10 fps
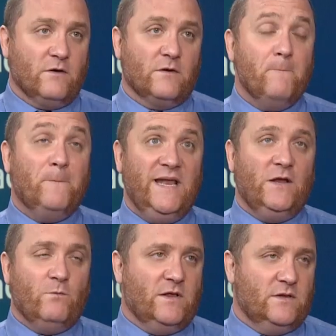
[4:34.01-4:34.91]
or
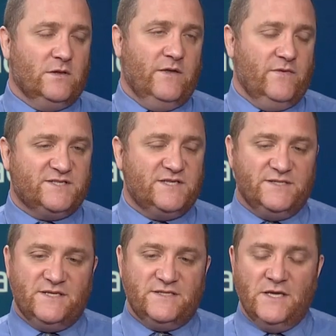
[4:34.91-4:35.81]
competing well in the
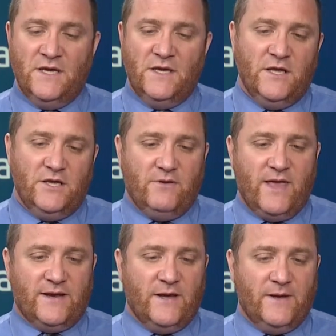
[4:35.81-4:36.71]
seasons. You get